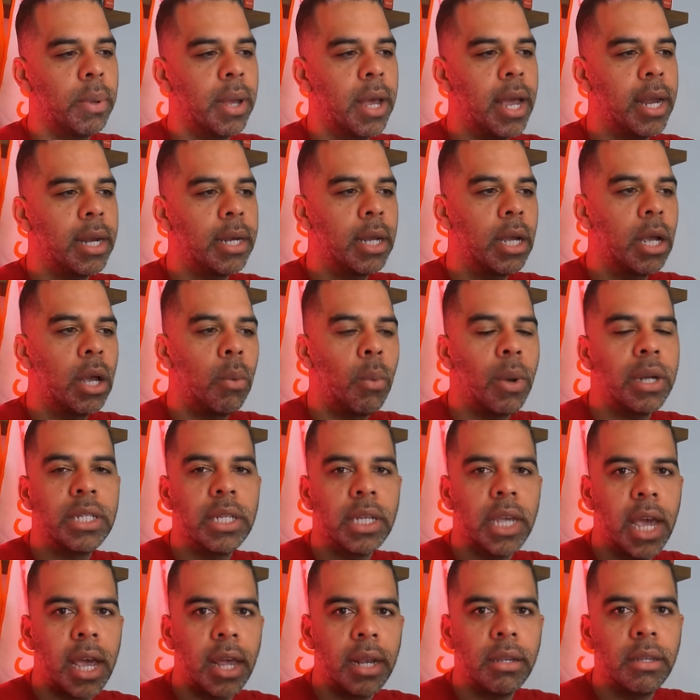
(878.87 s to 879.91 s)
but once
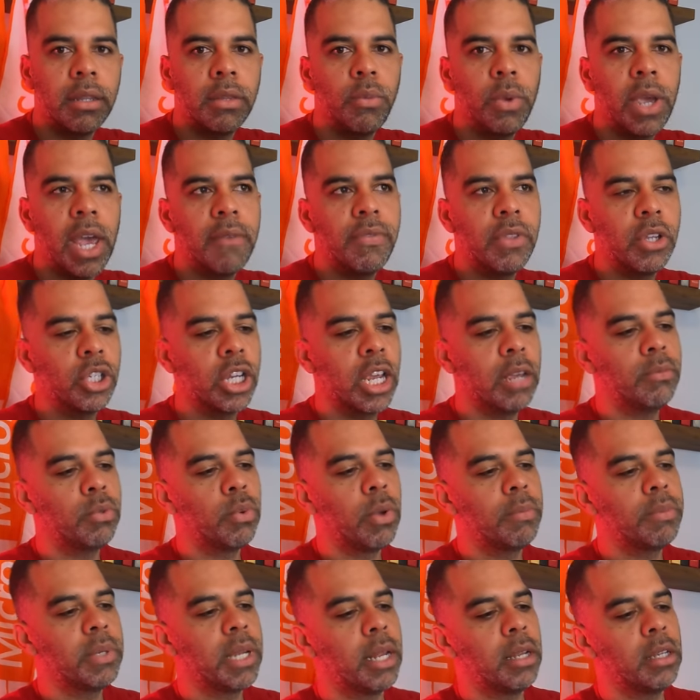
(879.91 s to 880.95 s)
again, we have the James
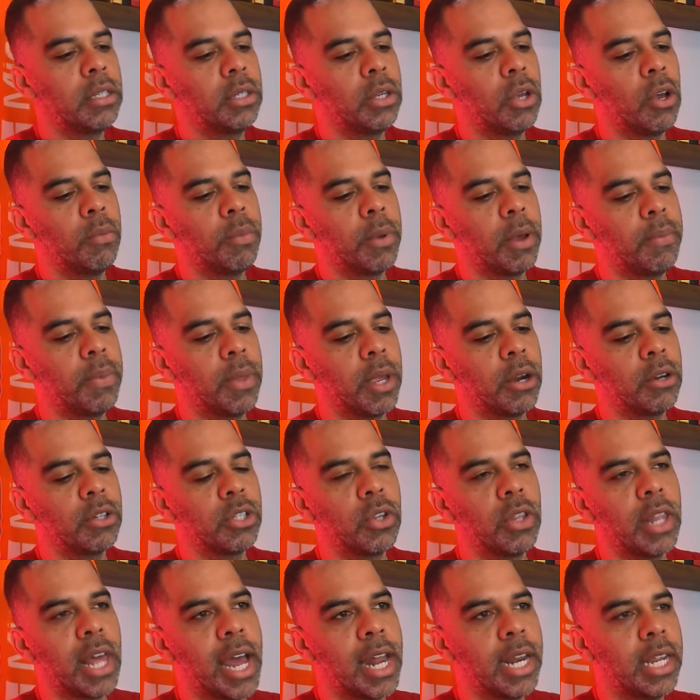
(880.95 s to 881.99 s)
Webb telescope up there,
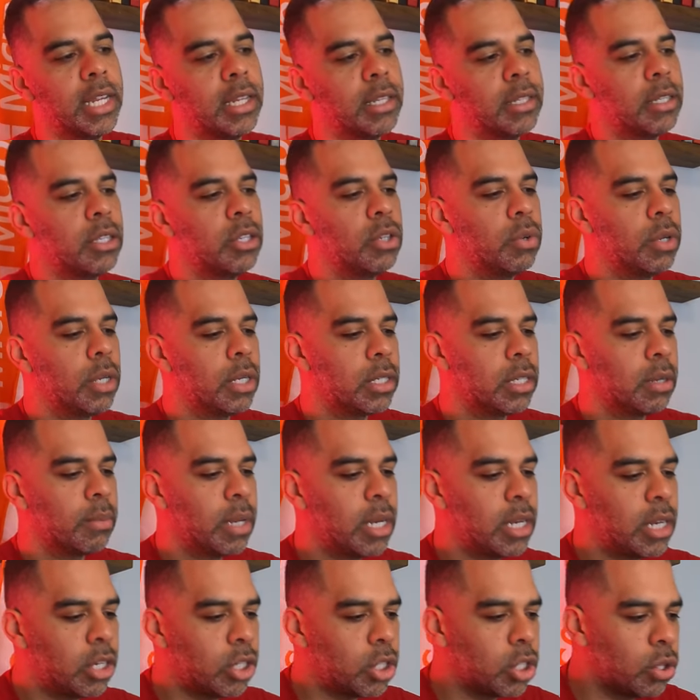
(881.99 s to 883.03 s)
so that is doing some
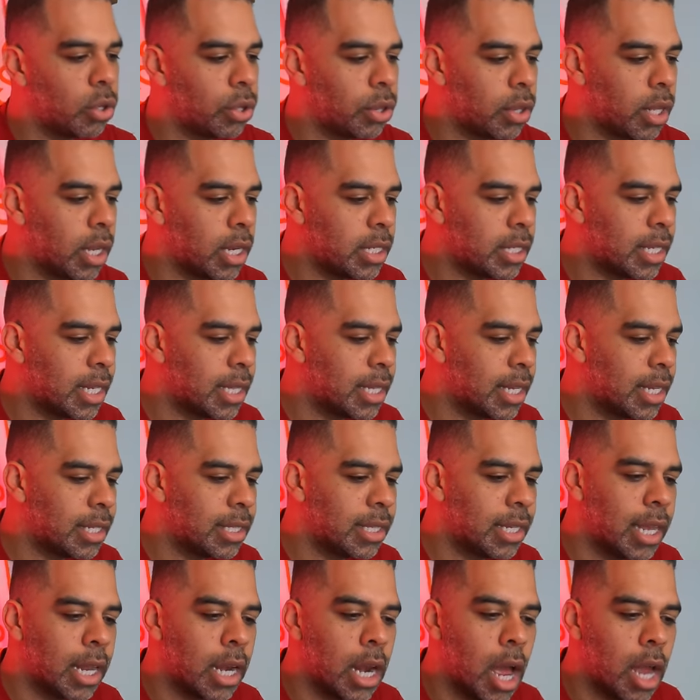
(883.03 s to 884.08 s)
additional things that this
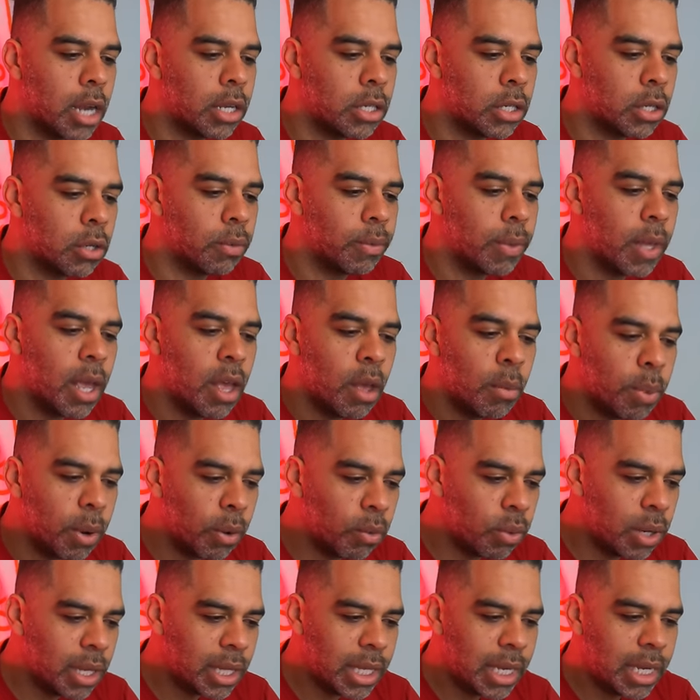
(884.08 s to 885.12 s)
cannot do. But
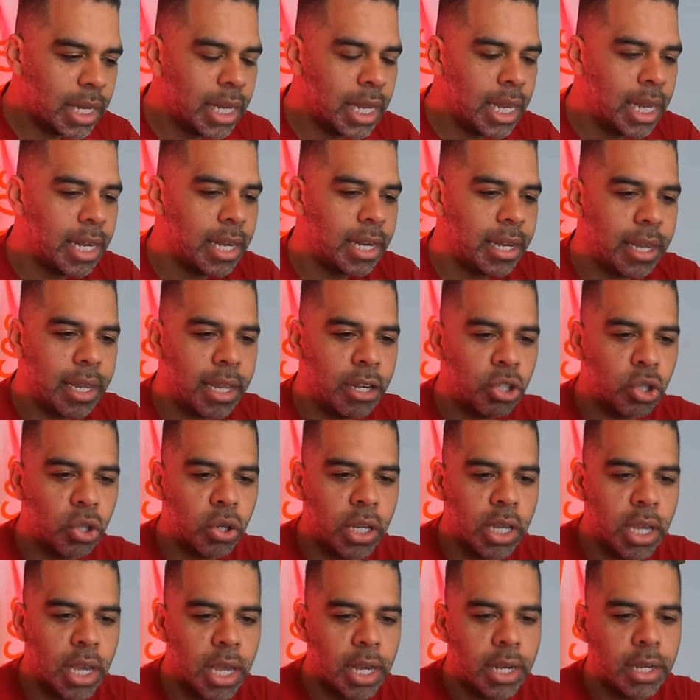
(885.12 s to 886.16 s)
really neat,
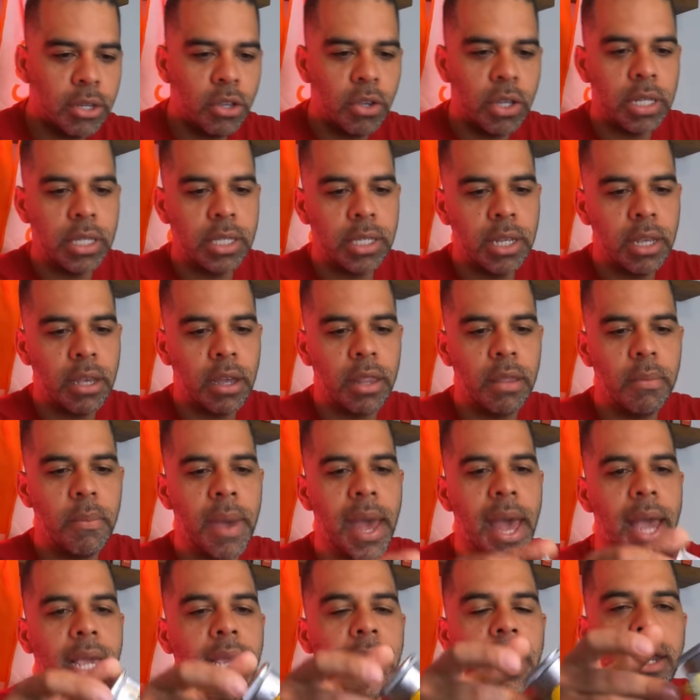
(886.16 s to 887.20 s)
intricate. You can see on the
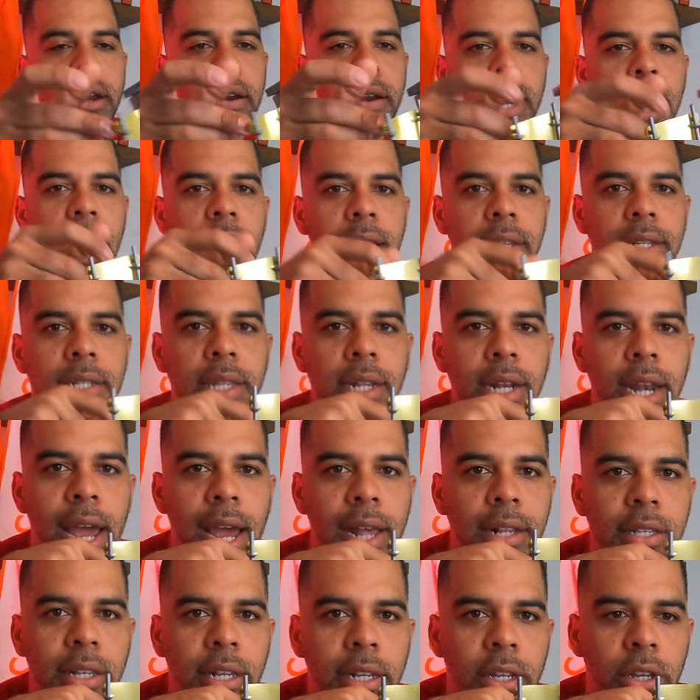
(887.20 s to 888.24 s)
back here, it has the
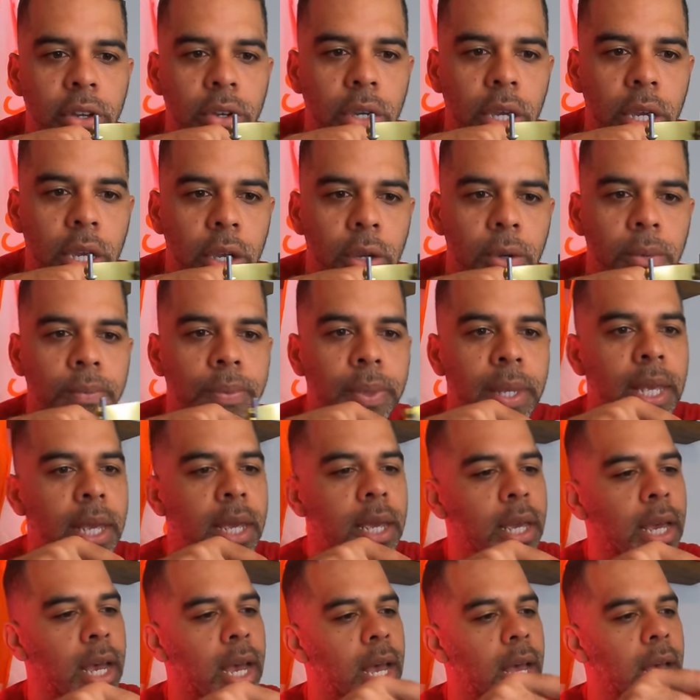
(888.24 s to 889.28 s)
NASA logo.
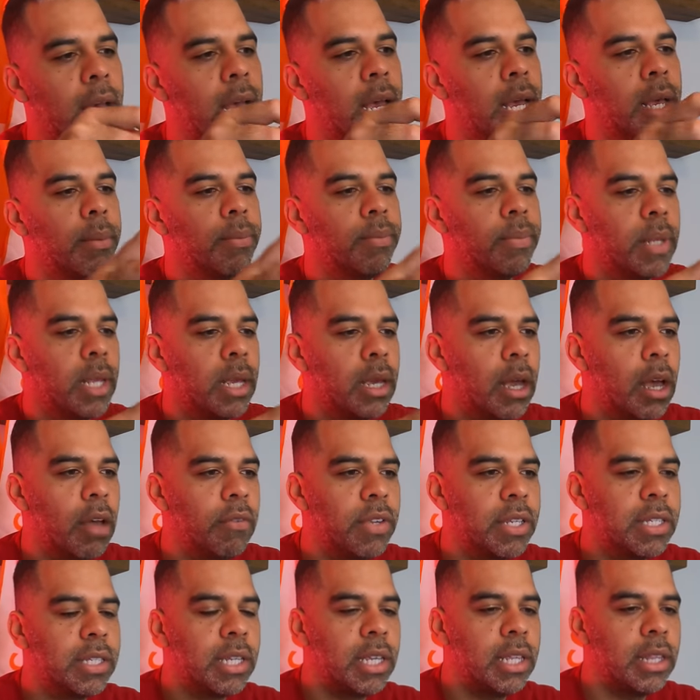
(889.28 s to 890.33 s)
Um,
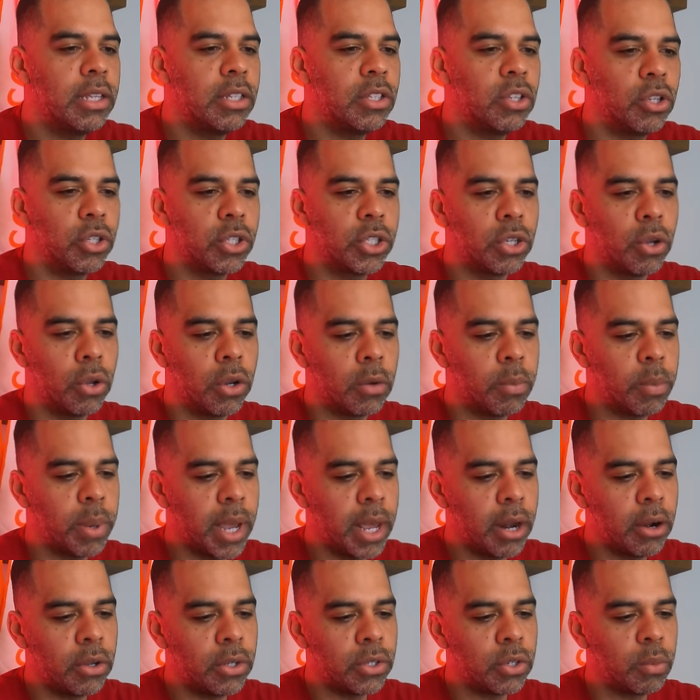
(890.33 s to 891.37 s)
obviously, these little solar
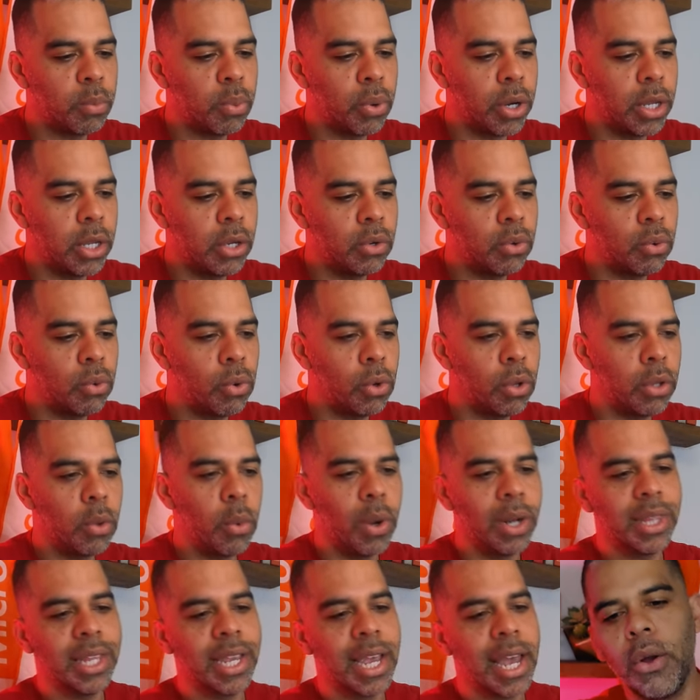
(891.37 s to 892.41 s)
panels are pretty cool. The
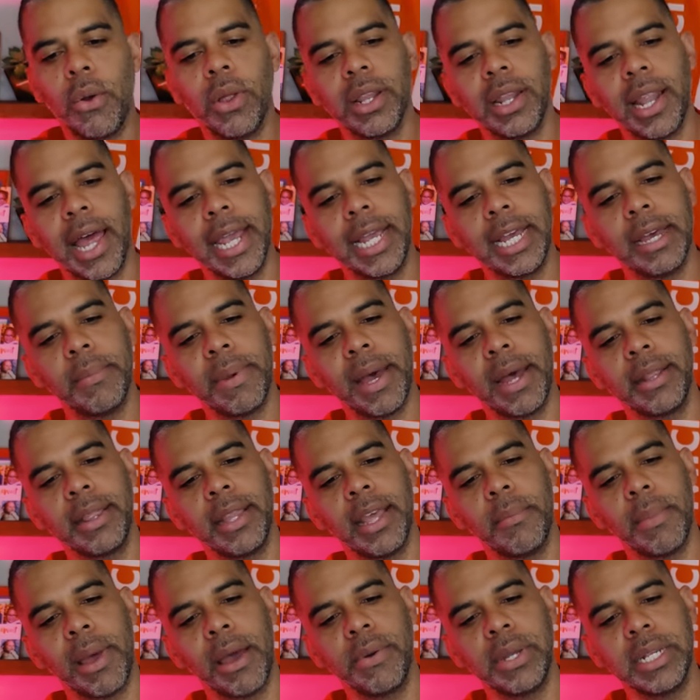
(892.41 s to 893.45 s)
one I don't like about
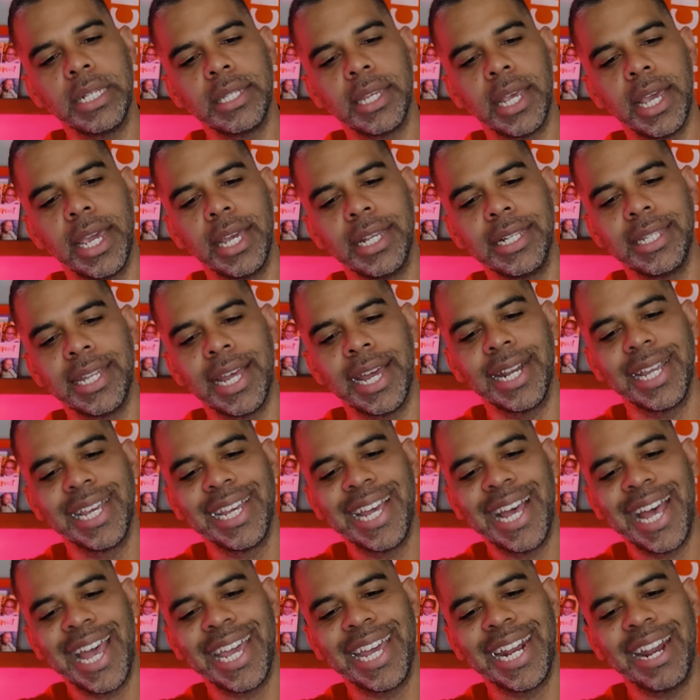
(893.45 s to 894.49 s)
them, I would say, is that
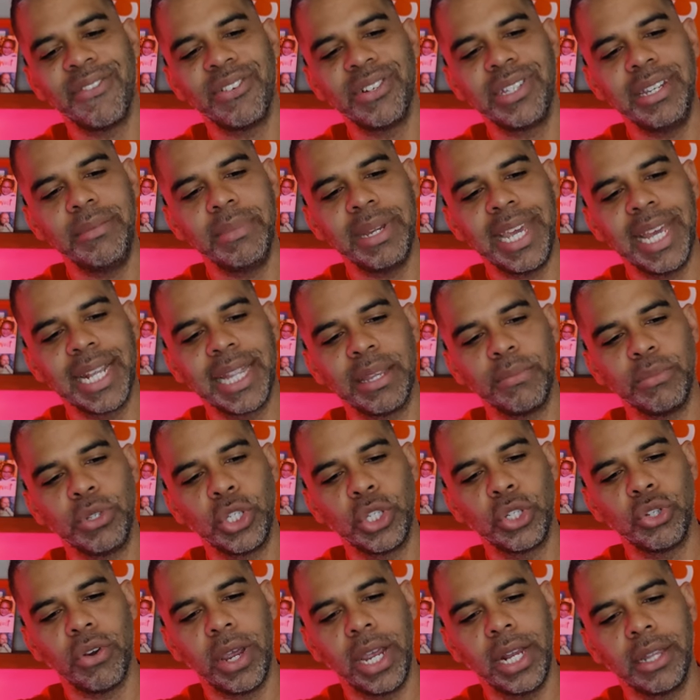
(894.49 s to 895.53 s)
I can never seem to get them
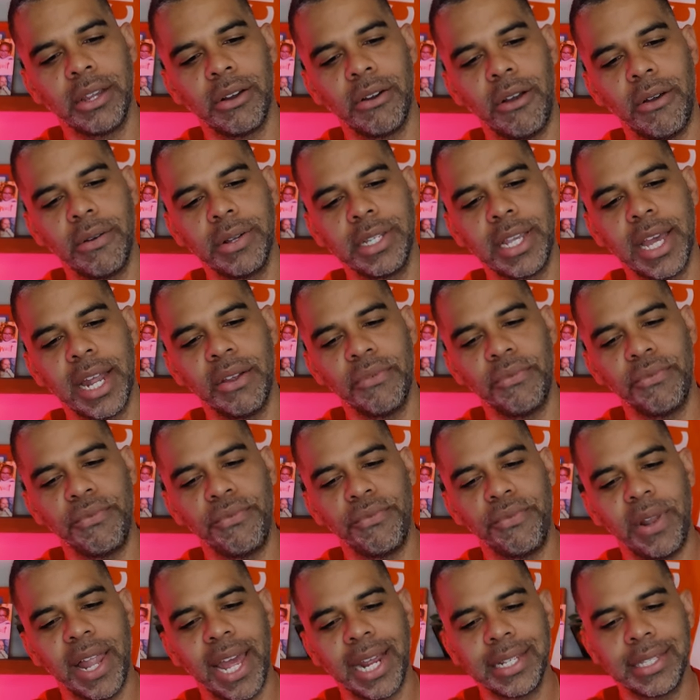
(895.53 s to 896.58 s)
straight. They're always kind of
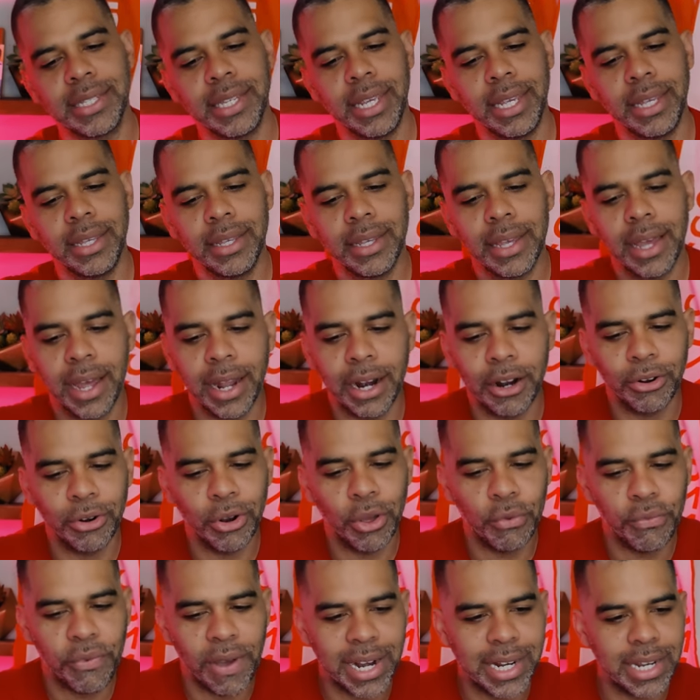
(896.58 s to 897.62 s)
flexing. I don't
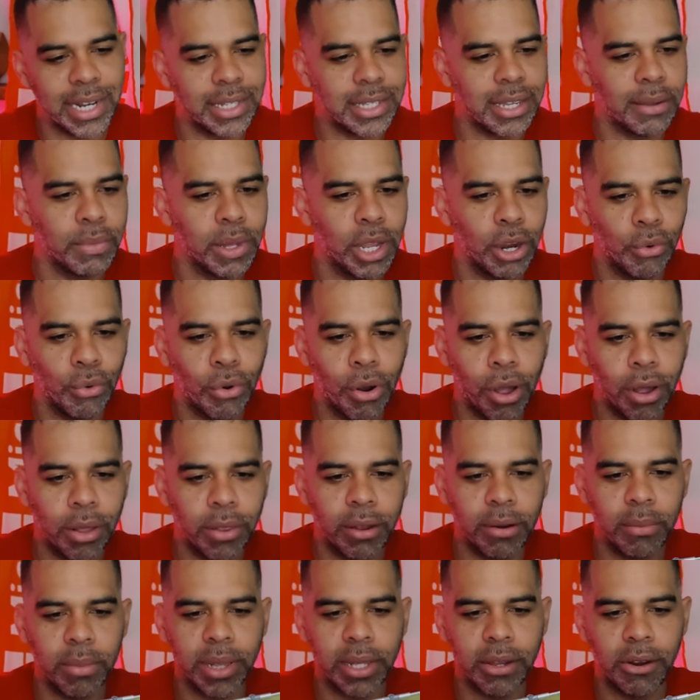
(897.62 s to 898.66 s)
know if I did something
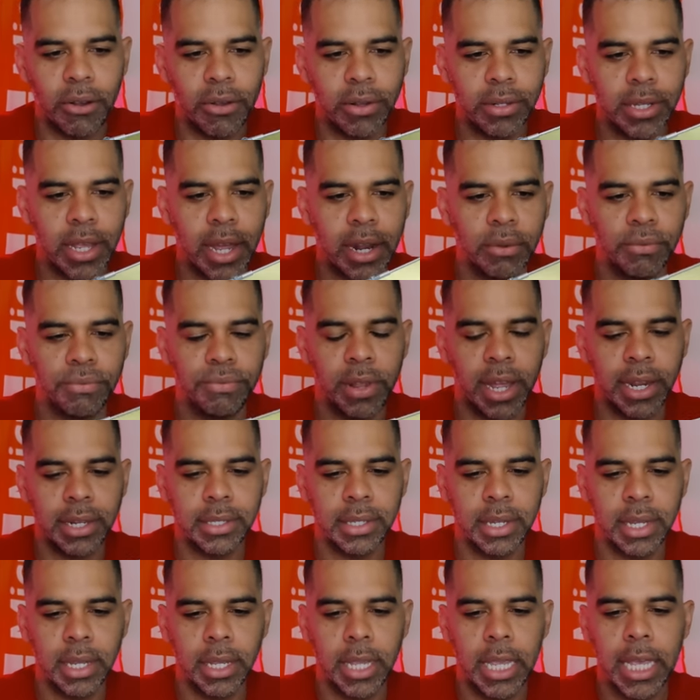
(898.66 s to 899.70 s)
wrong there, but they're always kind of
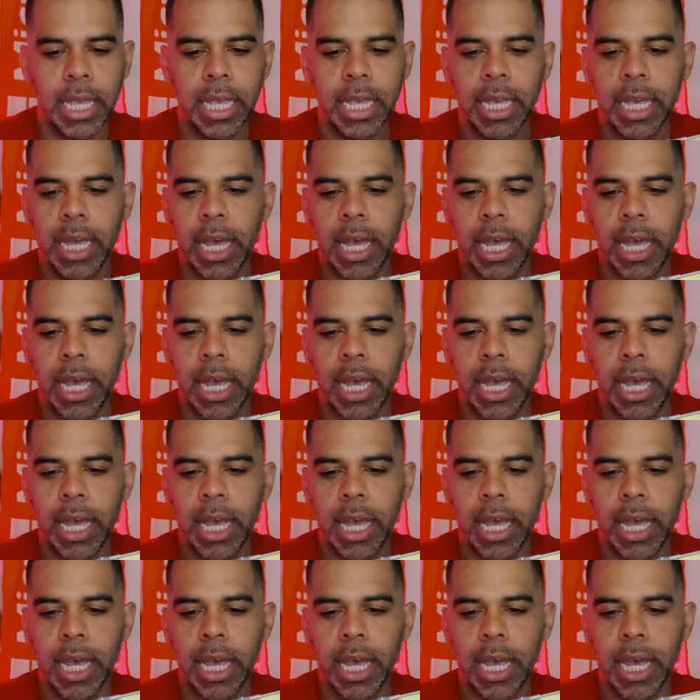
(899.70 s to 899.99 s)
flexing.